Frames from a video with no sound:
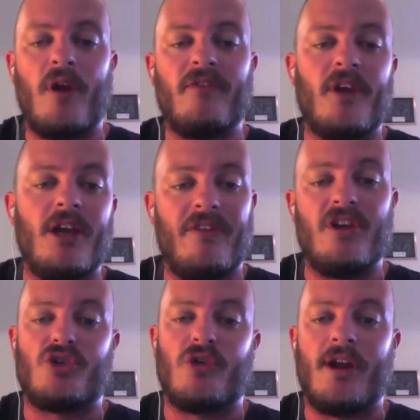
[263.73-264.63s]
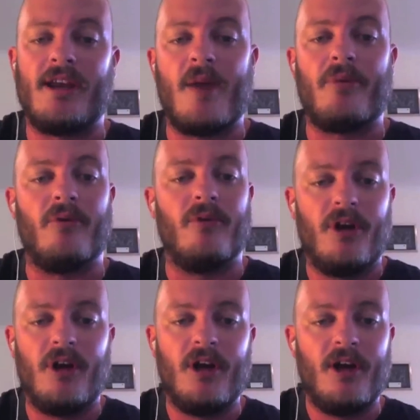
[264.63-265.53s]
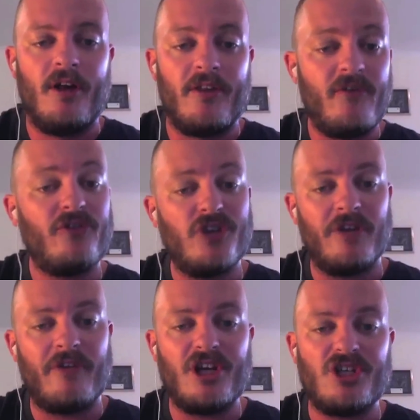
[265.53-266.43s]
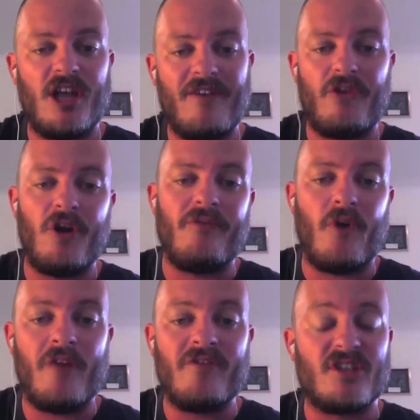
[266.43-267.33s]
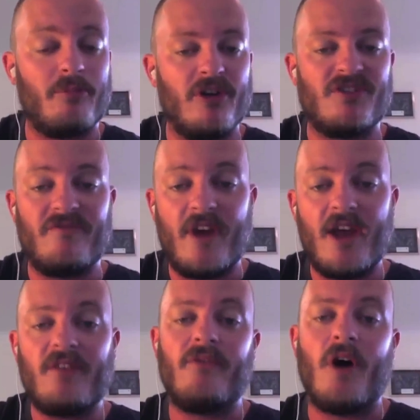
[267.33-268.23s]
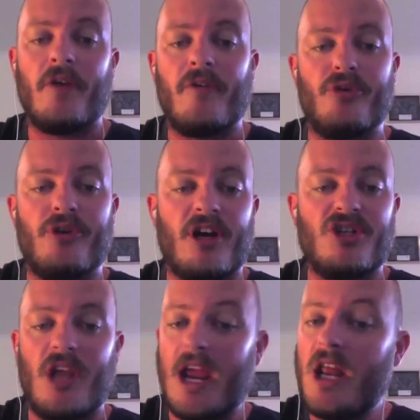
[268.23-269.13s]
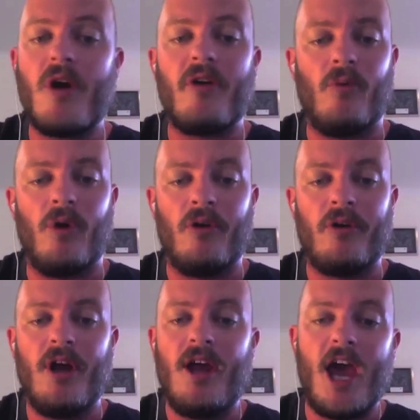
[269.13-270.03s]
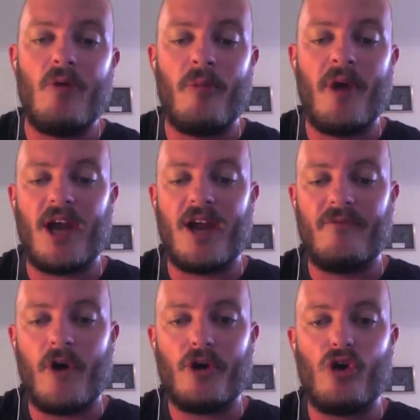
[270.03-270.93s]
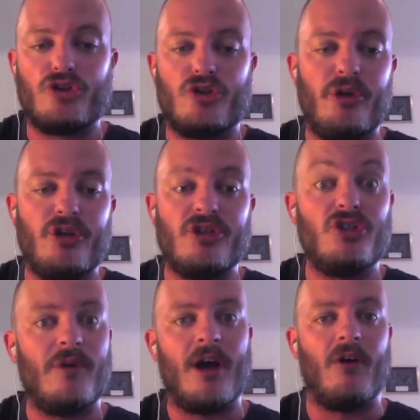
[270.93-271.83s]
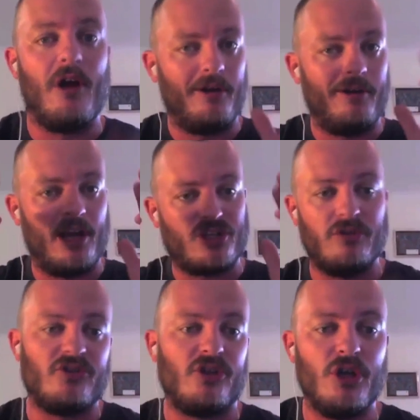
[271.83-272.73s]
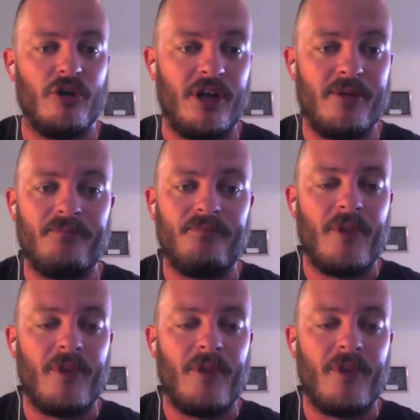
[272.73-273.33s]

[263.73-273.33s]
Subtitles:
Wednesday in the Australian capital. The fifth generation F-35 is the most advanced fighter in production anywhere in the world and will make a vital contribution to our national security.